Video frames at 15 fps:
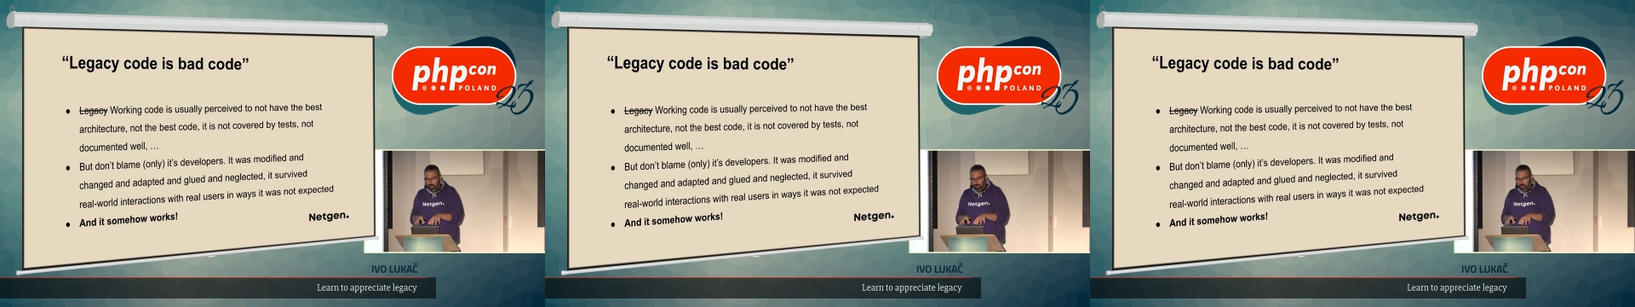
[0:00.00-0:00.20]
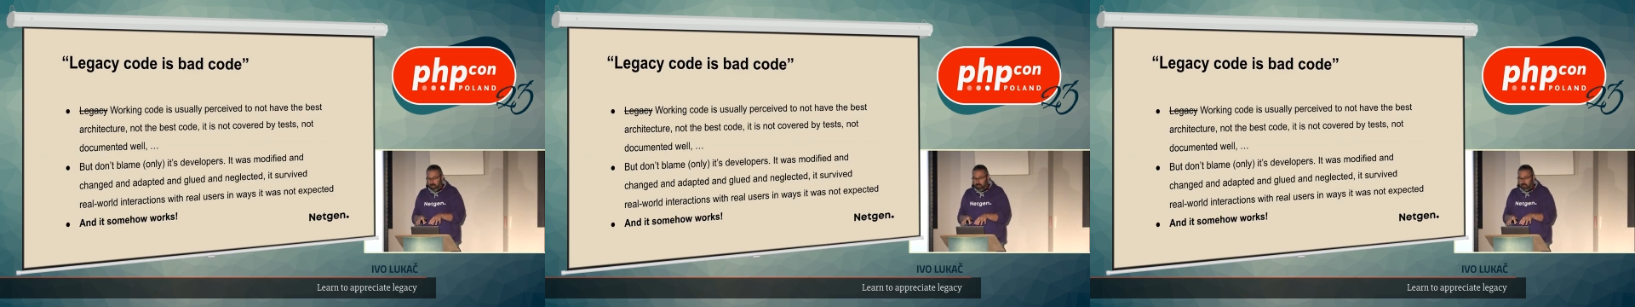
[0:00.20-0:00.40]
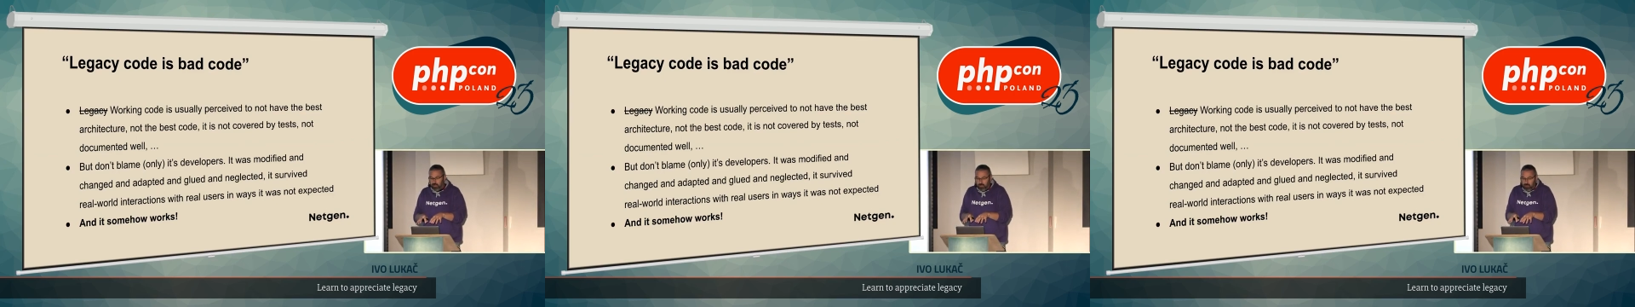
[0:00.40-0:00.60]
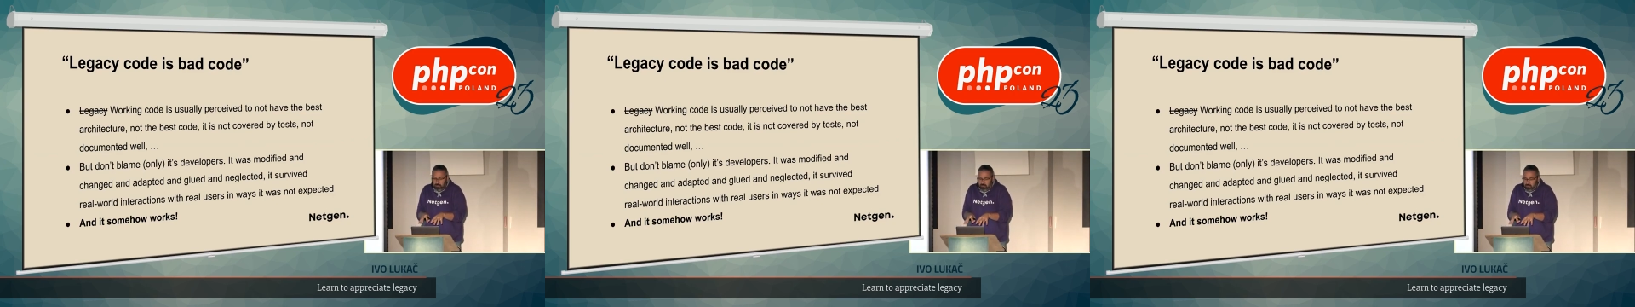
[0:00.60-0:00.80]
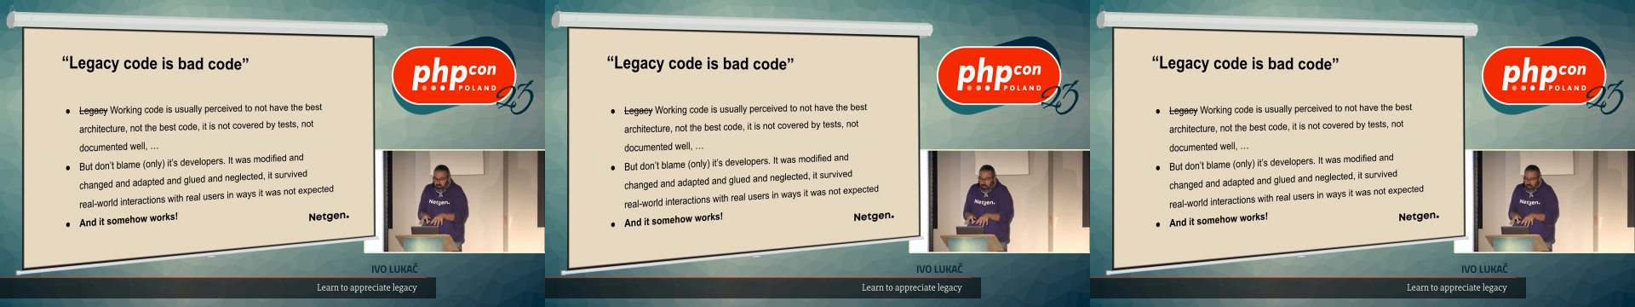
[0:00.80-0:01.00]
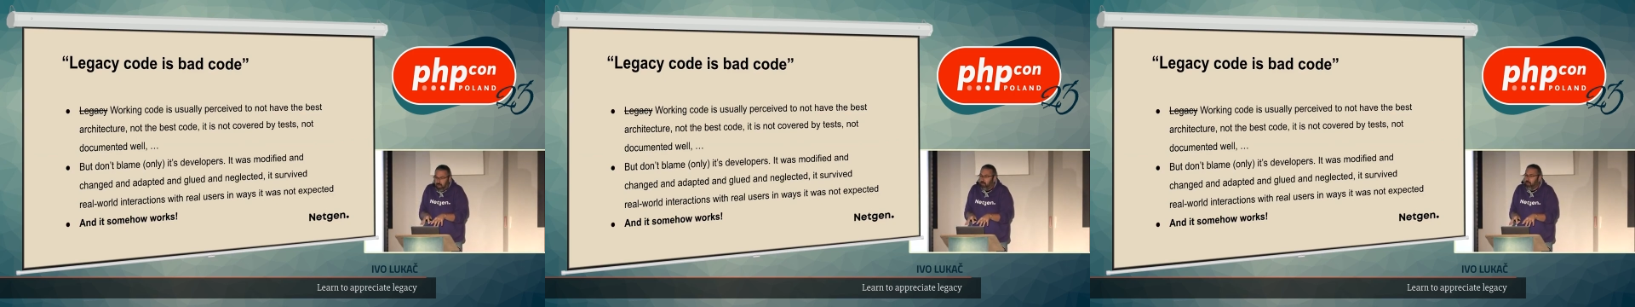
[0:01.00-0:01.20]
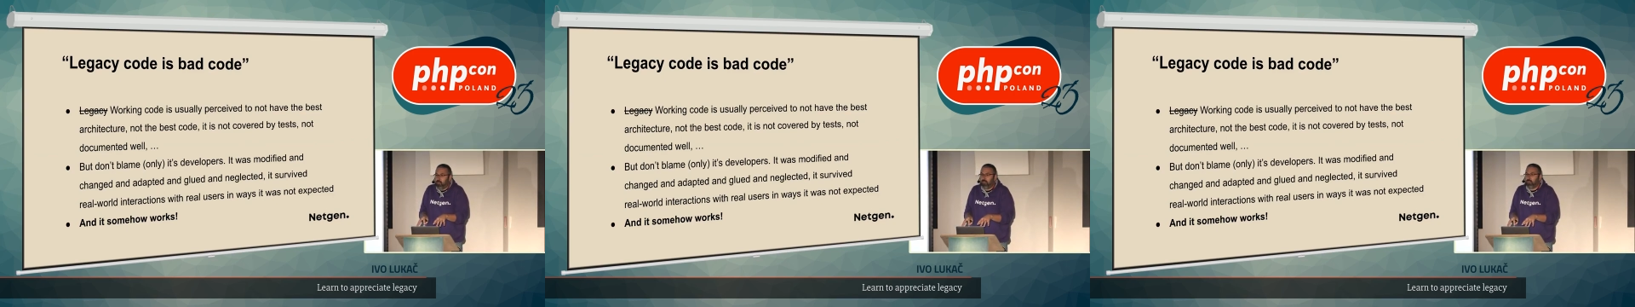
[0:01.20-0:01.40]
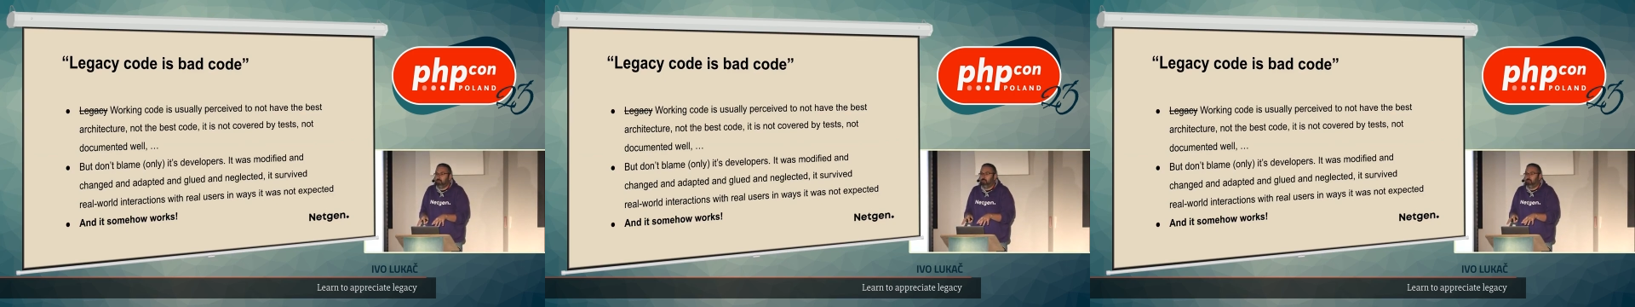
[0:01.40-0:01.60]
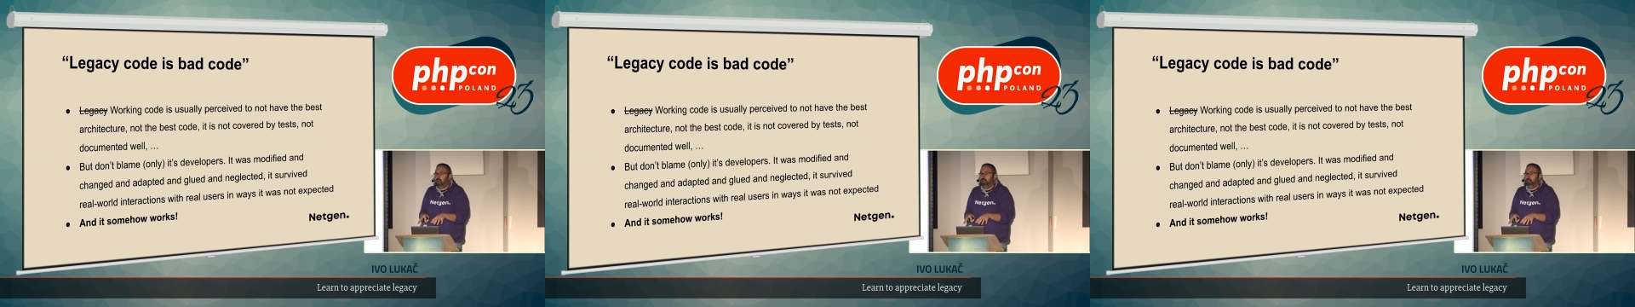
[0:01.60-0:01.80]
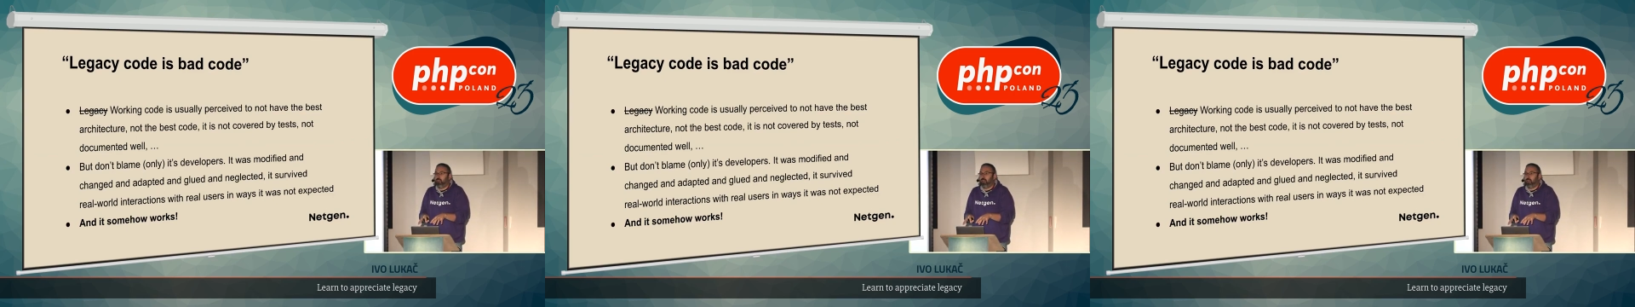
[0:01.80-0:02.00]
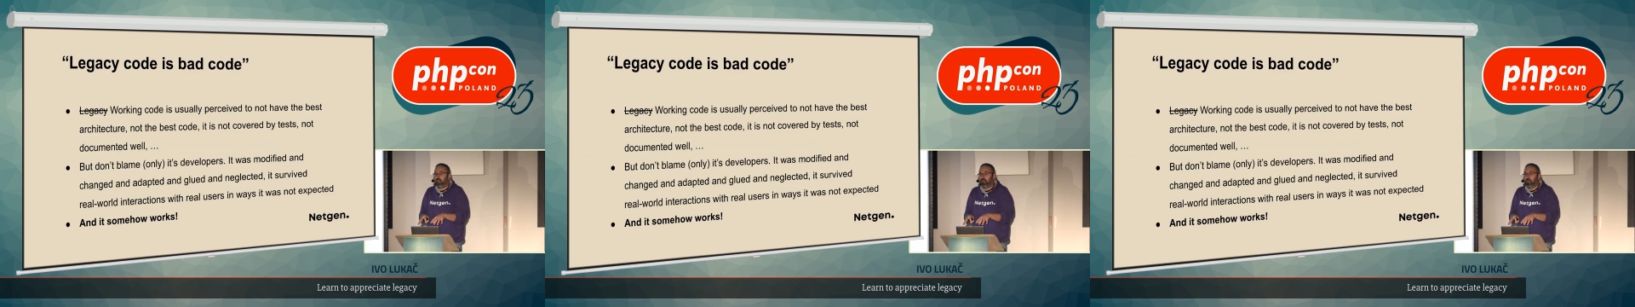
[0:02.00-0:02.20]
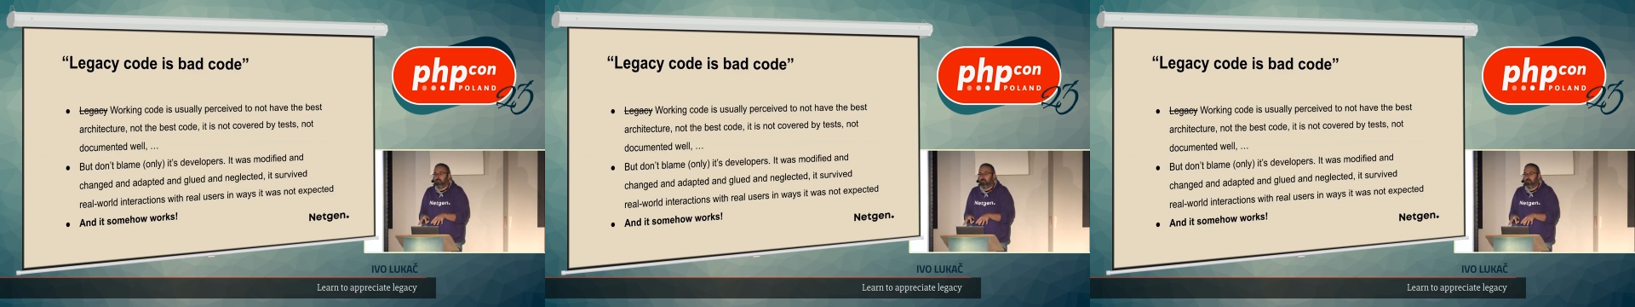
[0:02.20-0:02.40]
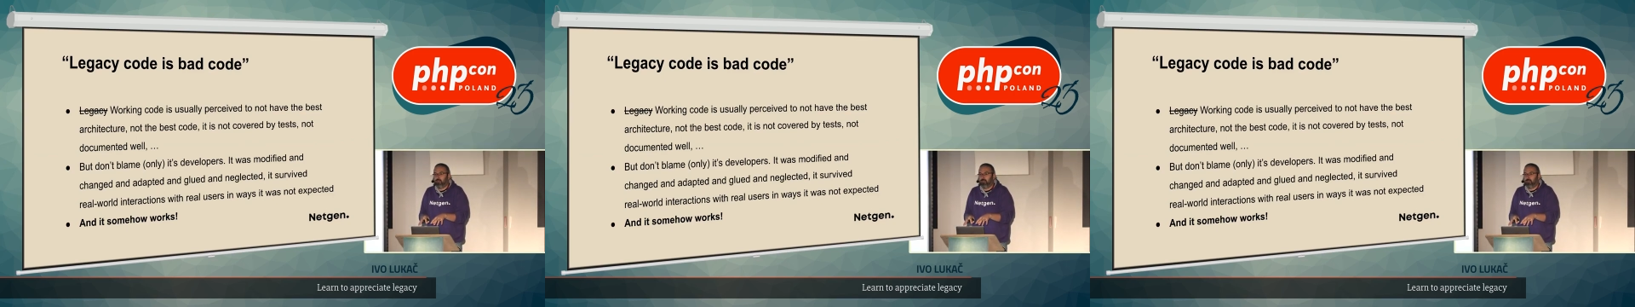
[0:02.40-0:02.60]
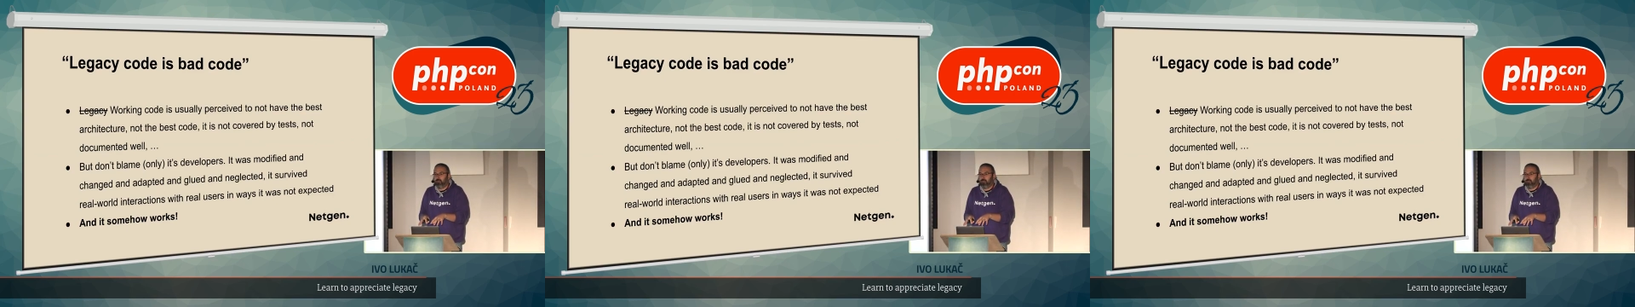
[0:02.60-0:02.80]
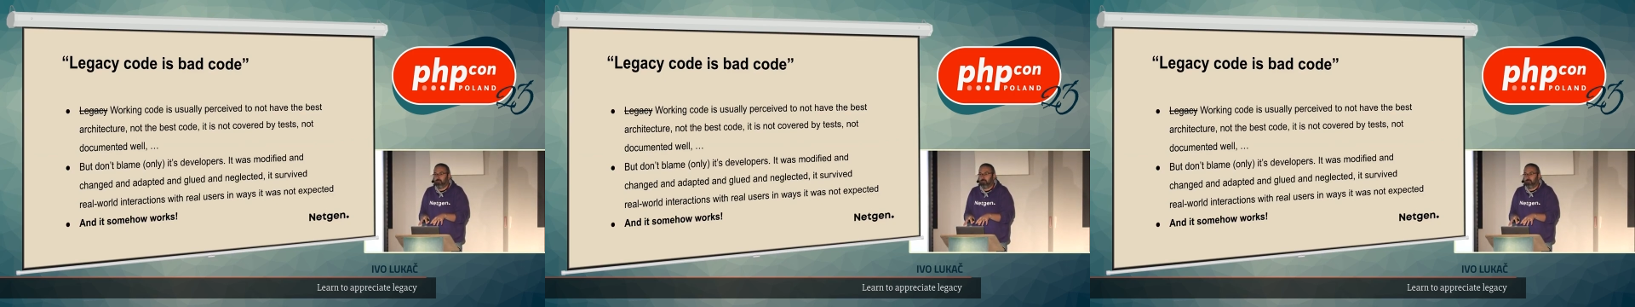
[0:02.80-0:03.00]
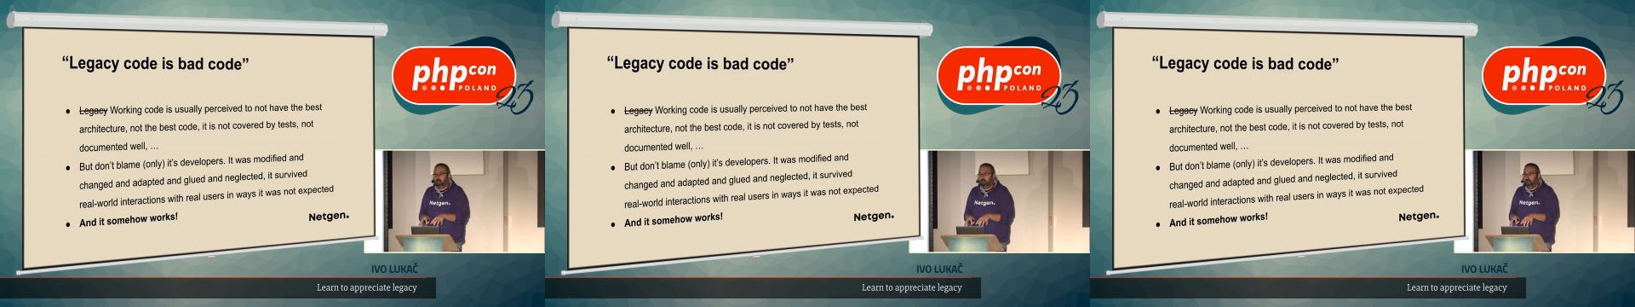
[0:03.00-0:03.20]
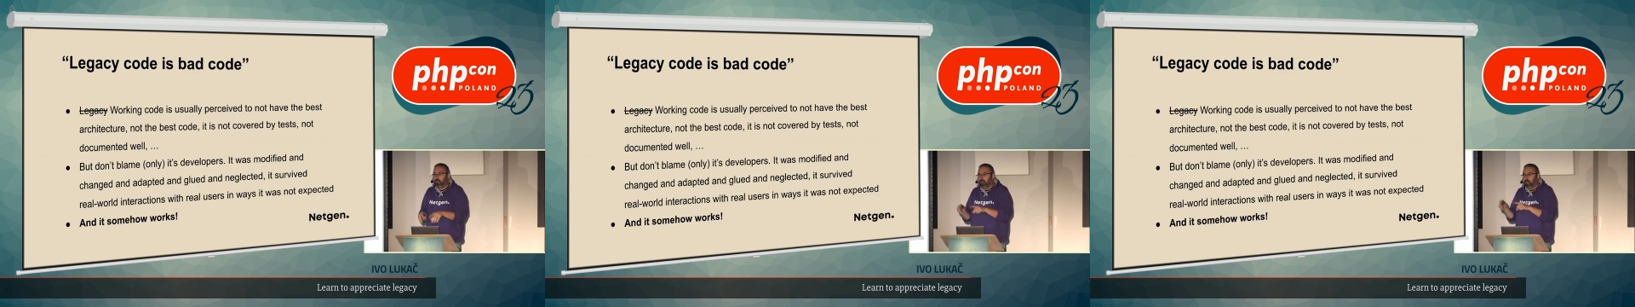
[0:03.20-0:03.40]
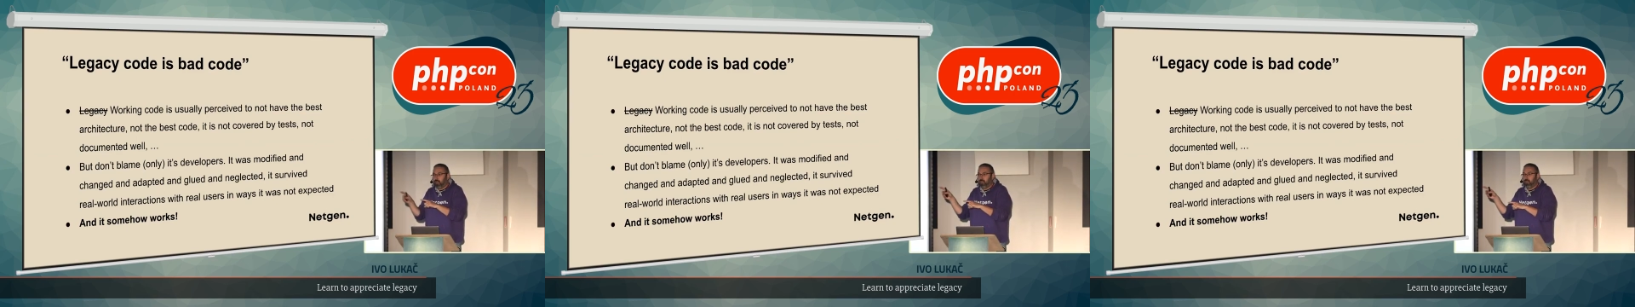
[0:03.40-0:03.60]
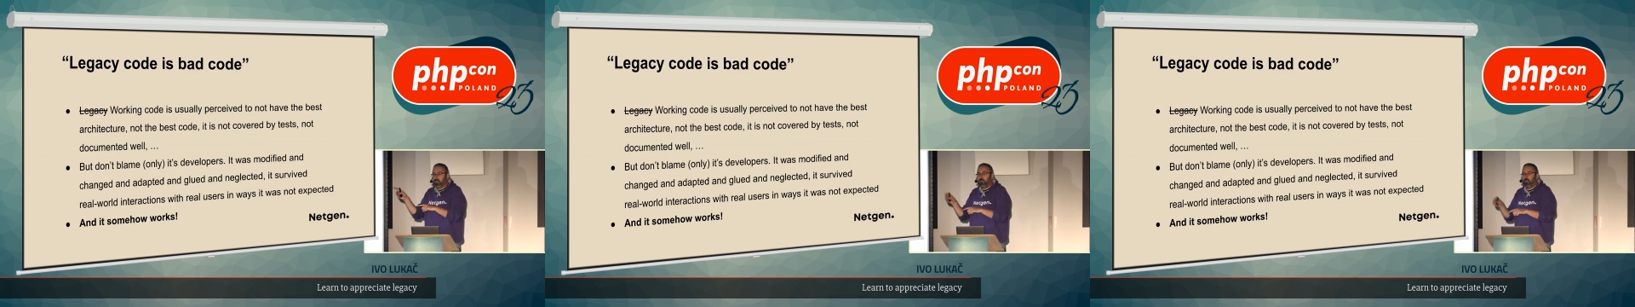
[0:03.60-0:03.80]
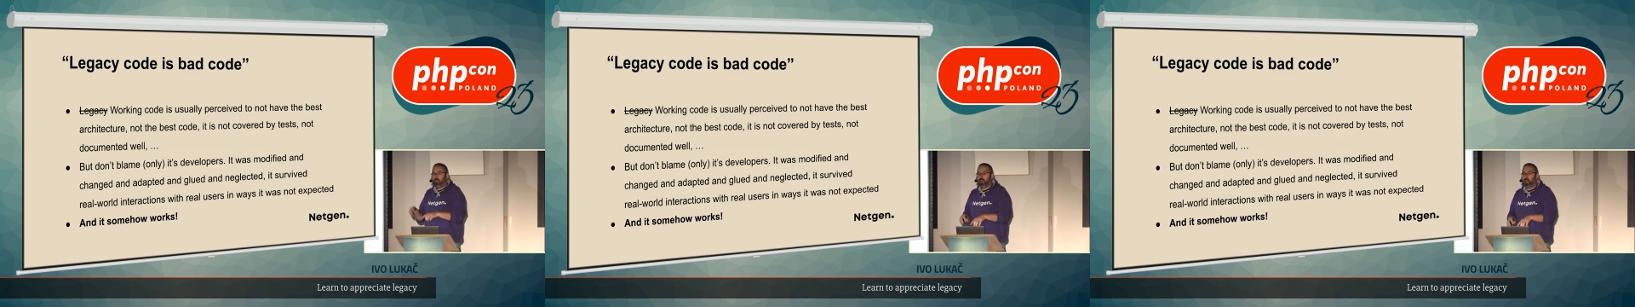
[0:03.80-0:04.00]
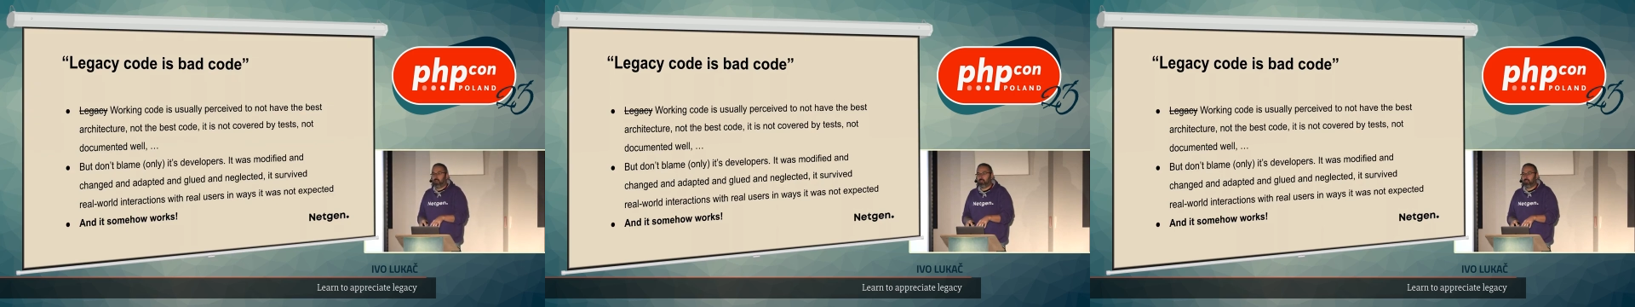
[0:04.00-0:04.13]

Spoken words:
(no speaker visible)